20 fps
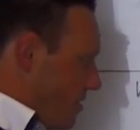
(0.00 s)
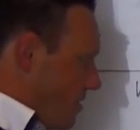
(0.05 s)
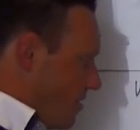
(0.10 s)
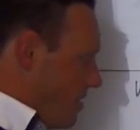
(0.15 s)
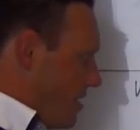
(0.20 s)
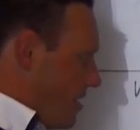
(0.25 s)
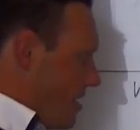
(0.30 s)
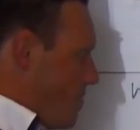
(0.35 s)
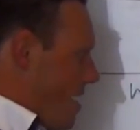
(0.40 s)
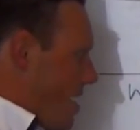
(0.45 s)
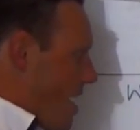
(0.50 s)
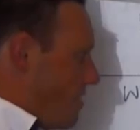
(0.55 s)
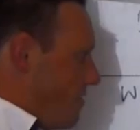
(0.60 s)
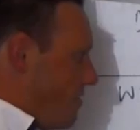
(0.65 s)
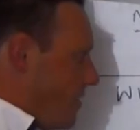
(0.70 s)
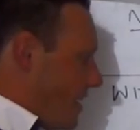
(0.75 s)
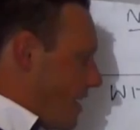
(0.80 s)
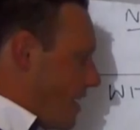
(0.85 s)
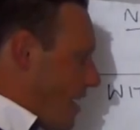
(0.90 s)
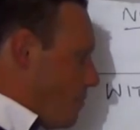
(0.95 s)
the amount of
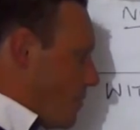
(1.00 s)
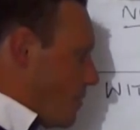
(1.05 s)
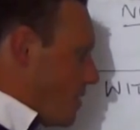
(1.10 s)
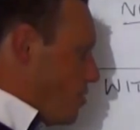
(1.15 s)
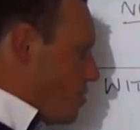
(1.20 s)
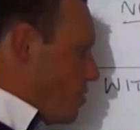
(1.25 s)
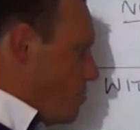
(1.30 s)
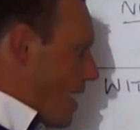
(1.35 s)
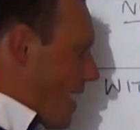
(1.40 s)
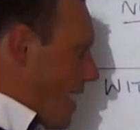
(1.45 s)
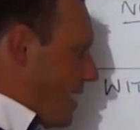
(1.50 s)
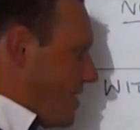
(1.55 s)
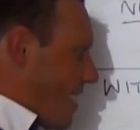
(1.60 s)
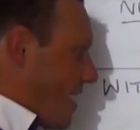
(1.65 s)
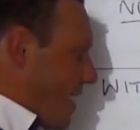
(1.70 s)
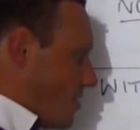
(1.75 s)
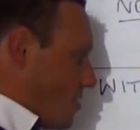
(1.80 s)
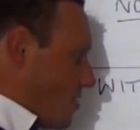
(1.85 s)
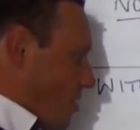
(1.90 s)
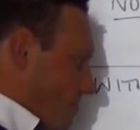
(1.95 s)
income that you pay
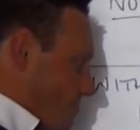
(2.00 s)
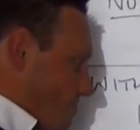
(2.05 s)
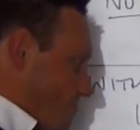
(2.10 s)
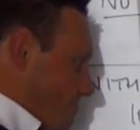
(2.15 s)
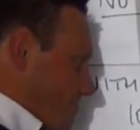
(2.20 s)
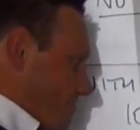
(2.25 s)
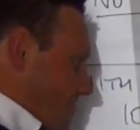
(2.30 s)
tax on.